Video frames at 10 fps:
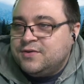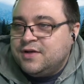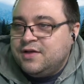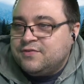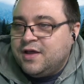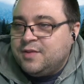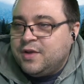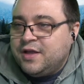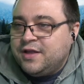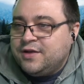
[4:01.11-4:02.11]
I've got
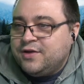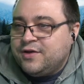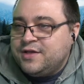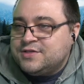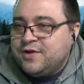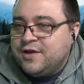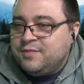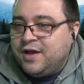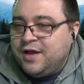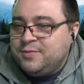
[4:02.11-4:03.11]
my green screen
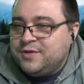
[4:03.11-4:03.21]
behind me,